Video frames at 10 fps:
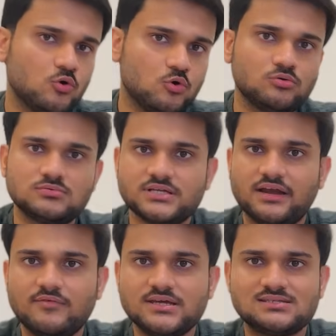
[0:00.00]
go
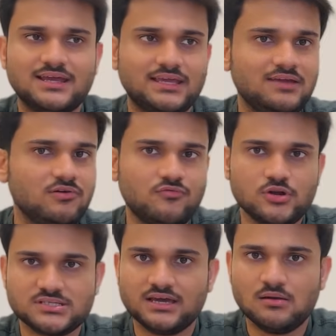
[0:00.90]
sideways like even
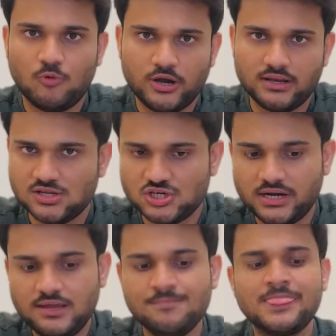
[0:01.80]
for a single point in
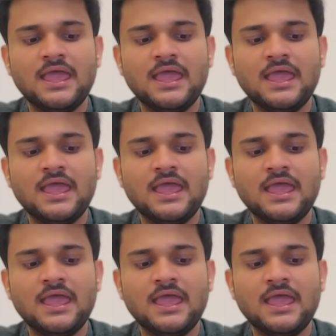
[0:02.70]
HLD.